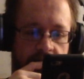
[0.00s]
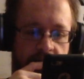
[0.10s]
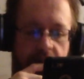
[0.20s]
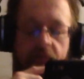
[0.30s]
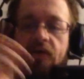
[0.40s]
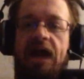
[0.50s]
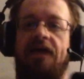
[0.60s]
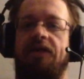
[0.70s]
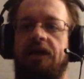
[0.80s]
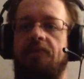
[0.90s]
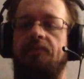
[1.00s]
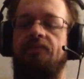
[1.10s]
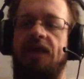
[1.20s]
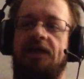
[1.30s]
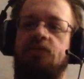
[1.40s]
The Arathium,
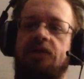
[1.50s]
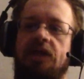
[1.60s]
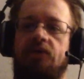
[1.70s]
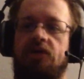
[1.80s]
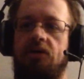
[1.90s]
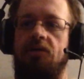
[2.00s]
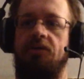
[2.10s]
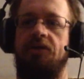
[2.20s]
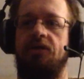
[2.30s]
that's what they were called.